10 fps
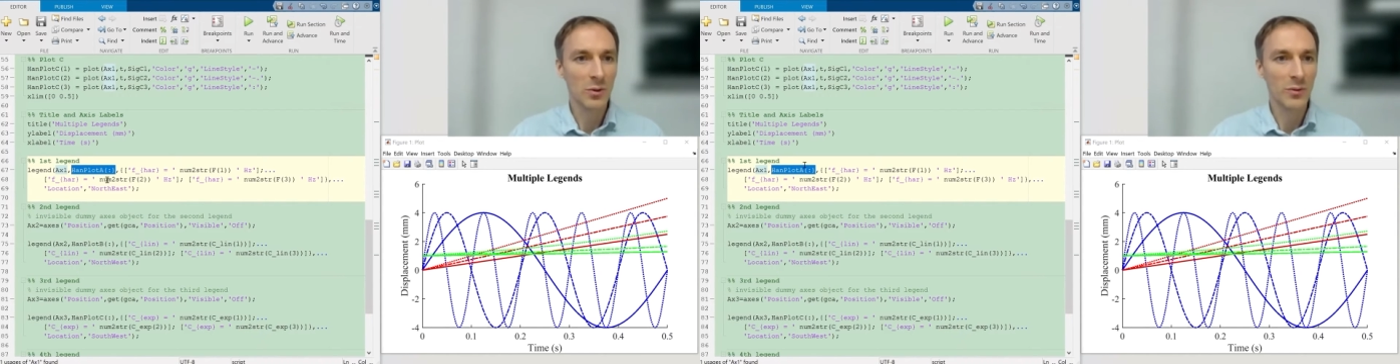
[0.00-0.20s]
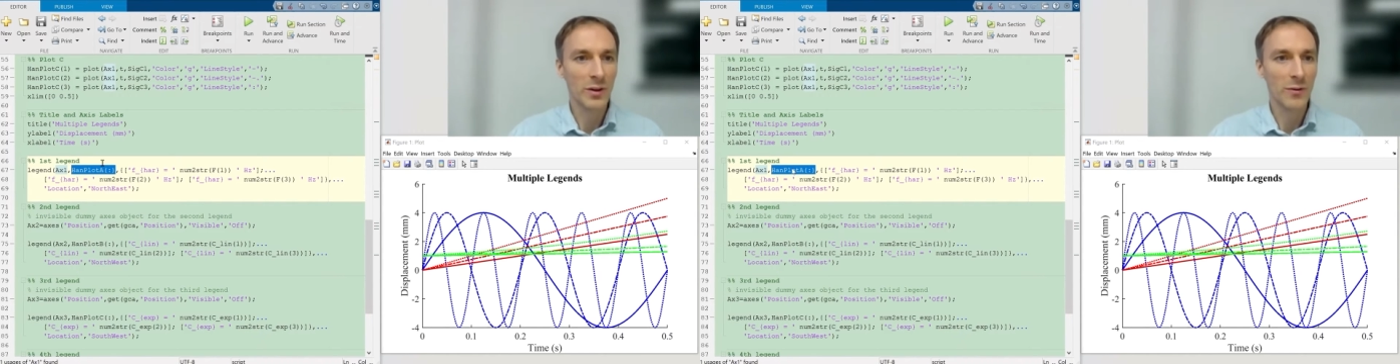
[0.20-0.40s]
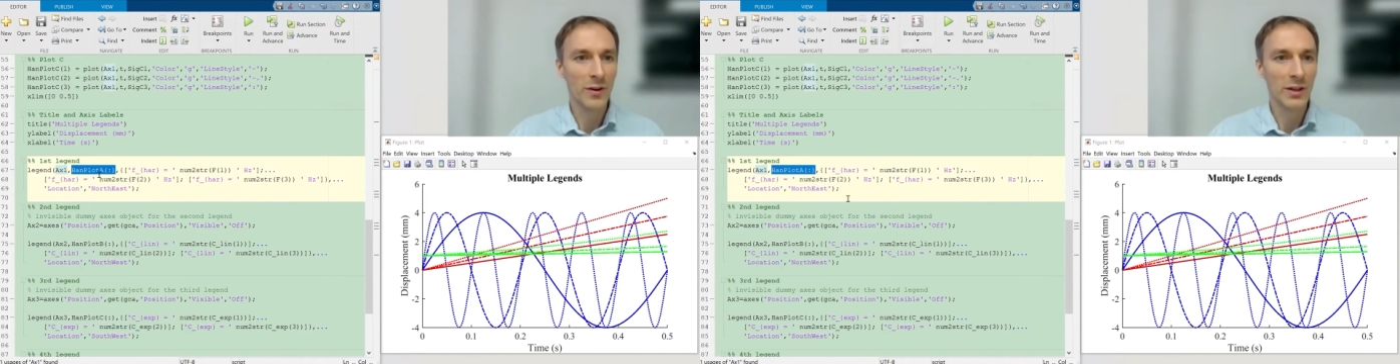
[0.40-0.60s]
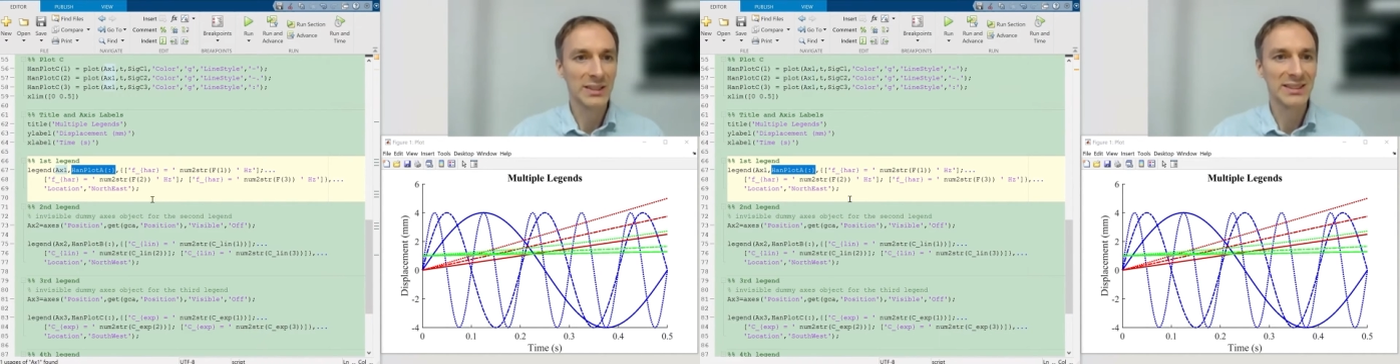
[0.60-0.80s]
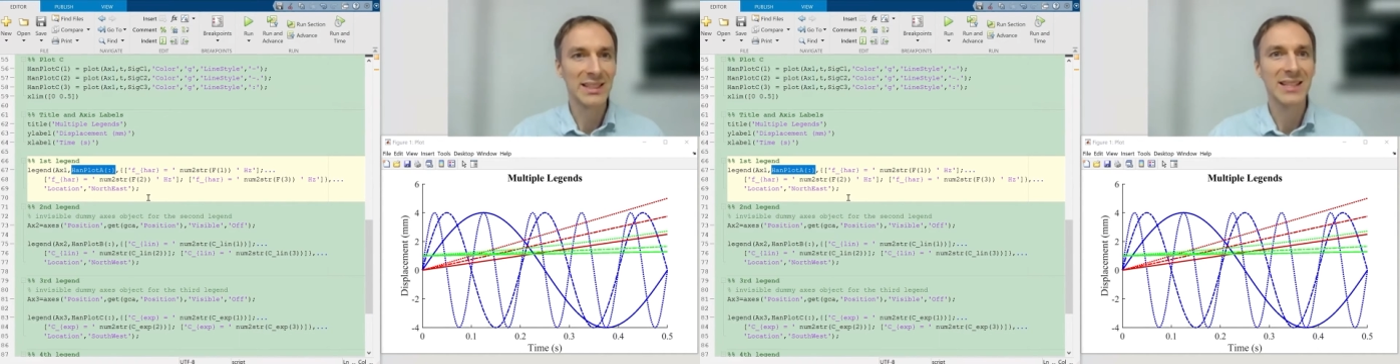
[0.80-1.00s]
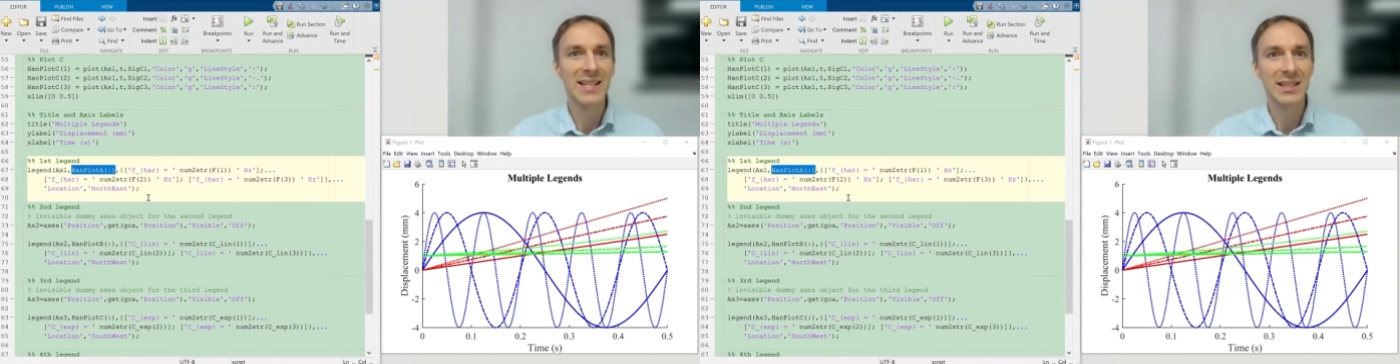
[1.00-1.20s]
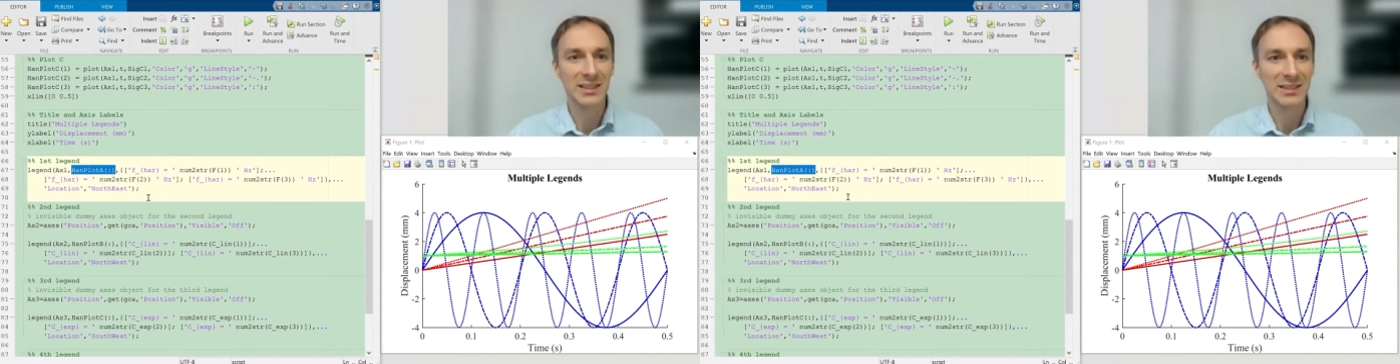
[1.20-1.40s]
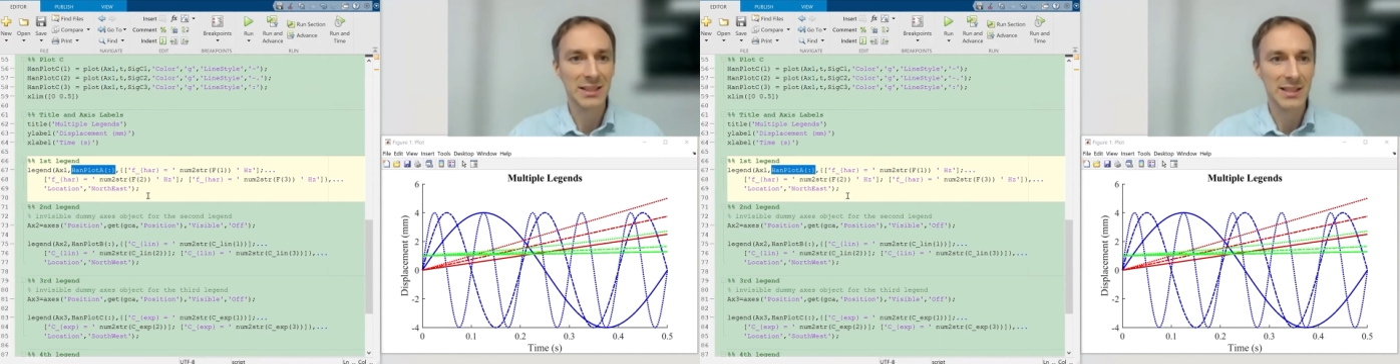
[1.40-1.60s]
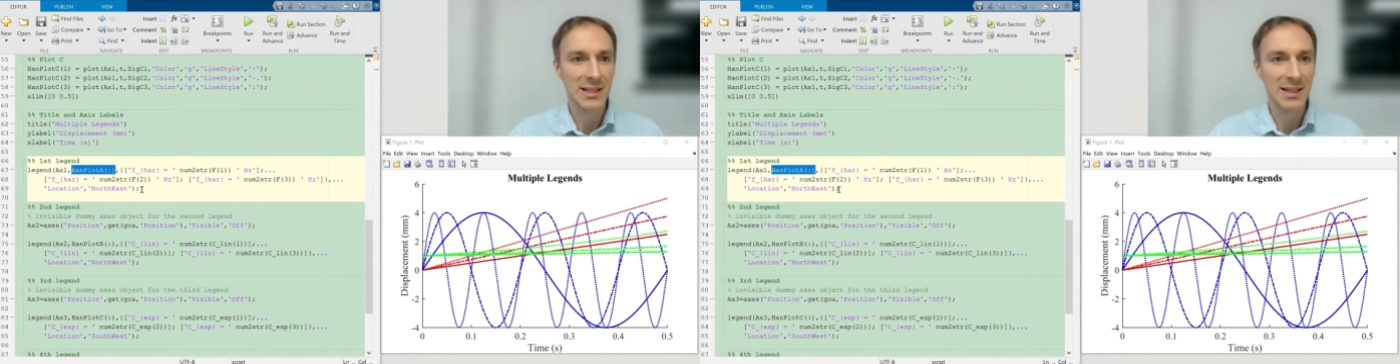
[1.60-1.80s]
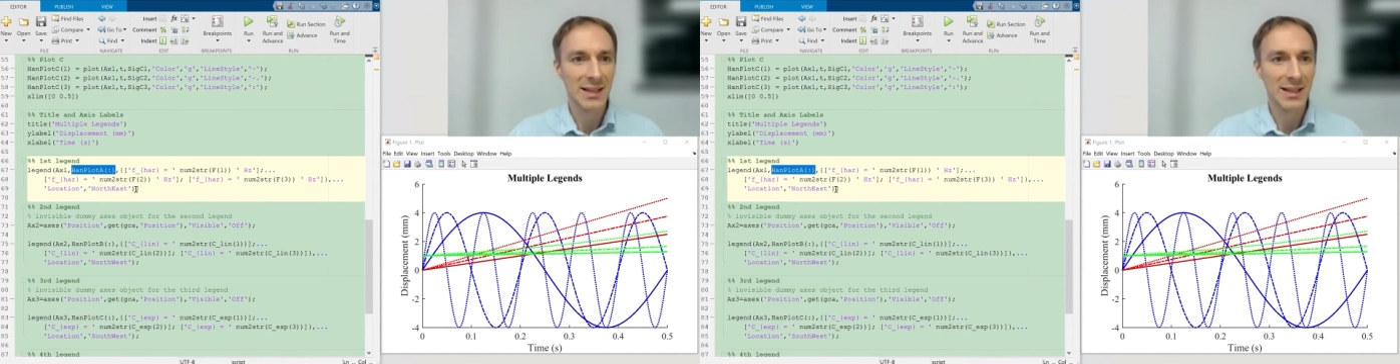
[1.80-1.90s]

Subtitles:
of the first data set.